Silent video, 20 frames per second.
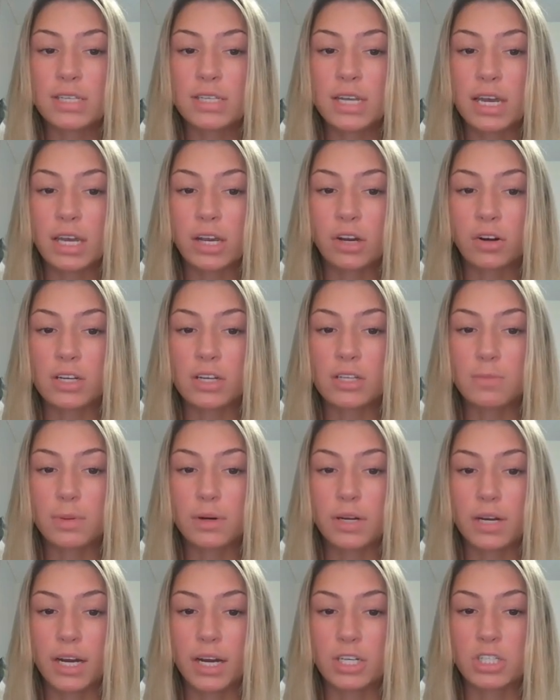to increase
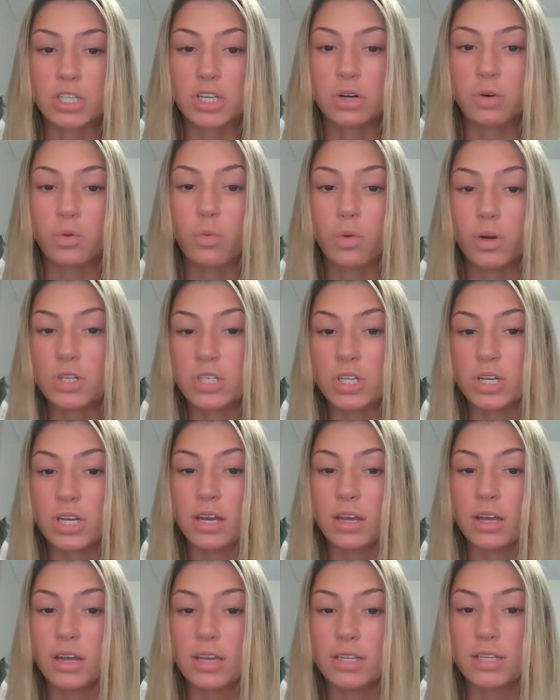protection, which
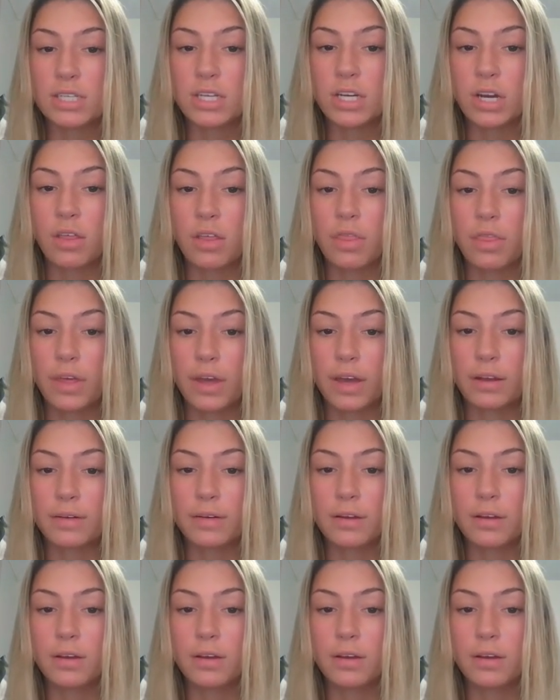is a good thing.